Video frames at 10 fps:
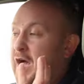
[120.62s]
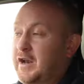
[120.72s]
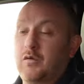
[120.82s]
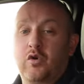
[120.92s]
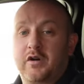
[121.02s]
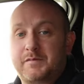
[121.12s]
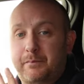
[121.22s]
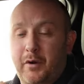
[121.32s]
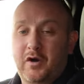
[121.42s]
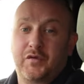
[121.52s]
and it works
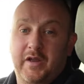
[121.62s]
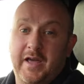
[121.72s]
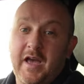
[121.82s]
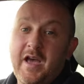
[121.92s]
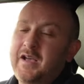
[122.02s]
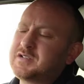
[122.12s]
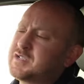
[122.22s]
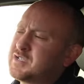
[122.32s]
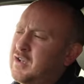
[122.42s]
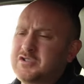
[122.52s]
perfectly. It's
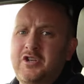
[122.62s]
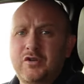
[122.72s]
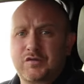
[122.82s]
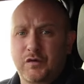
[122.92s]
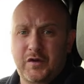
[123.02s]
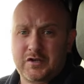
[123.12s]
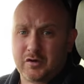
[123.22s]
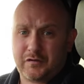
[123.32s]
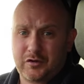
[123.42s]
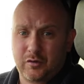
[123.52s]
such a useful feature
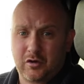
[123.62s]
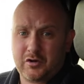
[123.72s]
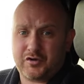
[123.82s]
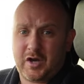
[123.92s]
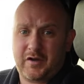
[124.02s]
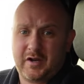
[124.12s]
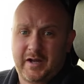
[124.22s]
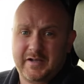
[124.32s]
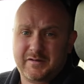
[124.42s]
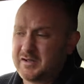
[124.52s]
if you do a lot of driving at
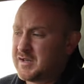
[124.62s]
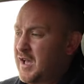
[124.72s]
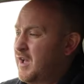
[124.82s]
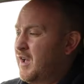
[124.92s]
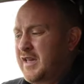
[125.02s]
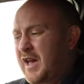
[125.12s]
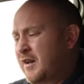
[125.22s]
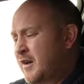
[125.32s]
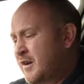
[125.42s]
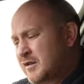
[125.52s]
night because, yeah,
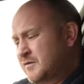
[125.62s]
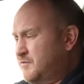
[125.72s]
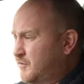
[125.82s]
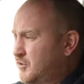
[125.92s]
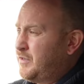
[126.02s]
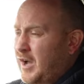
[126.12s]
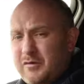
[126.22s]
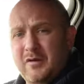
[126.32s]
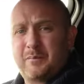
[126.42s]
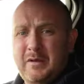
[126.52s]
doing that with
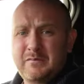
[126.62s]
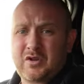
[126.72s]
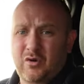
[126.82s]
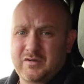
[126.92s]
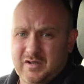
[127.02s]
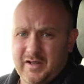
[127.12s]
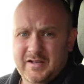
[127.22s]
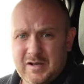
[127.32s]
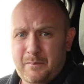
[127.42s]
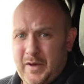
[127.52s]
your beams constantly,
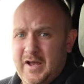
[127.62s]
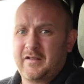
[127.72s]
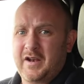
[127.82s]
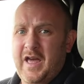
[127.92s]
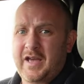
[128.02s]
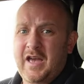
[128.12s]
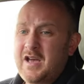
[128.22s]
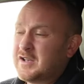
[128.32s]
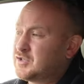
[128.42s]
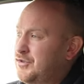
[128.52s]
it's a pain in the neck.
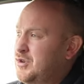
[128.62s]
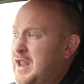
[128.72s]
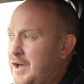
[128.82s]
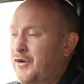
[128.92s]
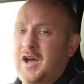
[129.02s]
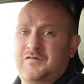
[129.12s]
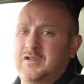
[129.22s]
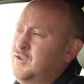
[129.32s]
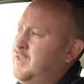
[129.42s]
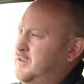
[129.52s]
So if you never have to
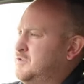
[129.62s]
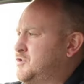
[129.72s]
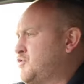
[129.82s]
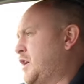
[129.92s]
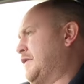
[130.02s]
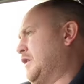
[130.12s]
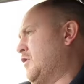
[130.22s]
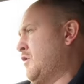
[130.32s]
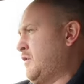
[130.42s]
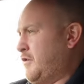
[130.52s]
do that, you're just driving
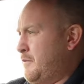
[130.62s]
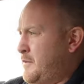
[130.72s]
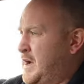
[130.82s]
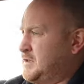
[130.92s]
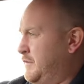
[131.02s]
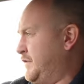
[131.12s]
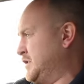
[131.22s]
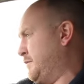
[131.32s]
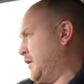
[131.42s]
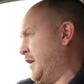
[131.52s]
along, I've got maximum
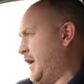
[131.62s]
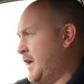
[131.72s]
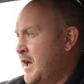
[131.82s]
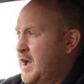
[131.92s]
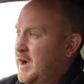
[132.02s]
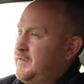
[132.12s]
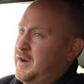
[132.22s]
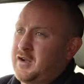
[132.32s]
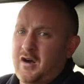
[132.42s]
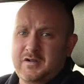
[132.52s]
visibility, and then
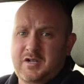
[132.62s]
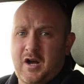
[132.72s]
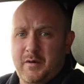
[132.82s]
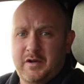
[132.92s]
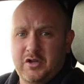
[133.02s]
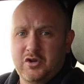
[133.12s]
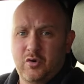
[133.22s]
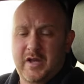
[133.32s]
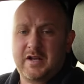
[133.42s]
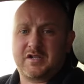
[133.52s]
a car's coming, you
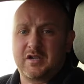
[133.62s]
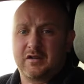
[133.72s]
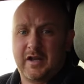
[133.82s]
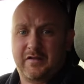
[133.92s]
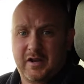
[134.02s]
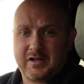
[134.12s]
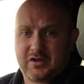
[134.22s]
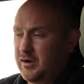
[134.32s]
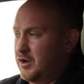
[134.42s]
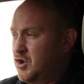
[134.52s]
know instantly that it's
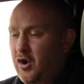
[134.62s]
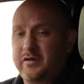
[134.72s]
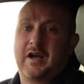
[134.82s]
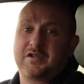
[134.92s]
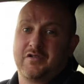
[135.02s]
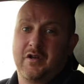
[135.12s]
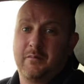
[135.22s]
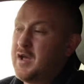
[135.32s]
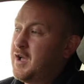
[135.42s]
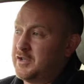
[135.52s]
going to not dazzle
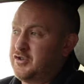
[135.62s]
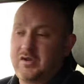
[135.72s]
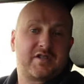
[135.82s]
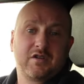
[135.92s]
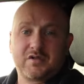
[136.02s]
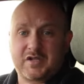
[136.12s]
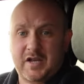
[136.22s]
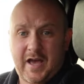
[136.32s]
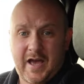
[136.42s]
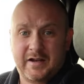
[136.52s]
them and you can still see
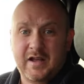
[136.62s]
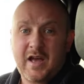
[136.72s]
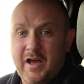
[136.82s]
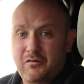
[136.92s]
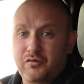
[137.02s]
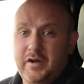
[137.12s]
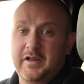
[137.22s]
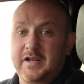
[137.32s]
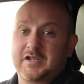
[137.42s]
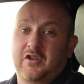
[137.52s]
ahead. It
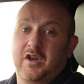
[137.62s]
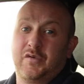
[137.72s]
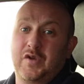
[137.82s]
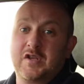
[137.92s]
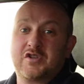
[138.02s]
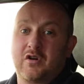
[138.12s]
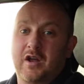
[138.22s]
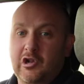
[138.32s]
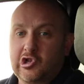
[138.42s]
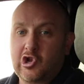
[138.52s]
really is a great feature
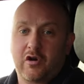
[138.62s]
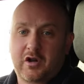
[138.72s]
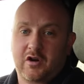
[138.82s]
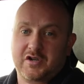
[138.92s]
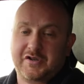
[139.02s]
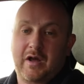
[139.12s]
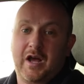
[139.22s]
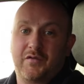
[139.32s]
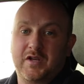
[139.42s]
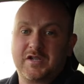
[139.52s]
and a lot of cars now
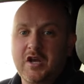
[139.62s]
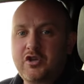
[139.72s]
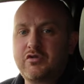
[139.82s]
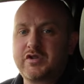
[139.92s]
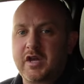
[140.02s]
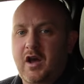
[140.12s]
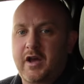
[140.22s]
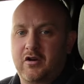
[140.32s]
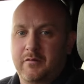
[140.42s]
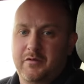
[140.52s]
have this, usually
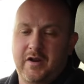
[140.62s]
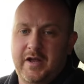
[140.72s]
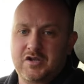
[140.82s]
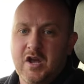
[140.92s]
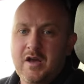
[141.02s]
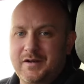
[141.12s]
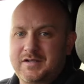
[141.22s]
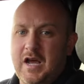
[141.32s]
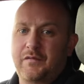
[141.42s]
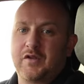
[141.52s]
higher up the range, but
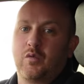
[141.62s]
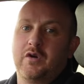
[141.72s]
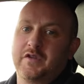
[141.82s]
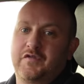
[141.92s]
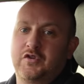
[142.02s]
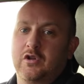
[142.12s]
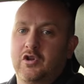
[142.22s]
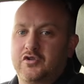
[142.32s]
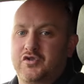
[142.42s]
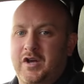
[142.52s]
it's definitely one that if you do a
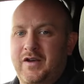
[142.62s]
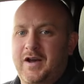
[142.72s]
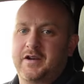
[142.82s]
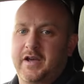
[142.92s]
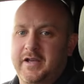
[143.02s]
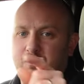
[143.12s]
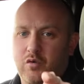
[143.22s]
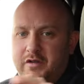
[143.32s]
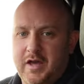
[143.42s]
lot of driving at night, it's worth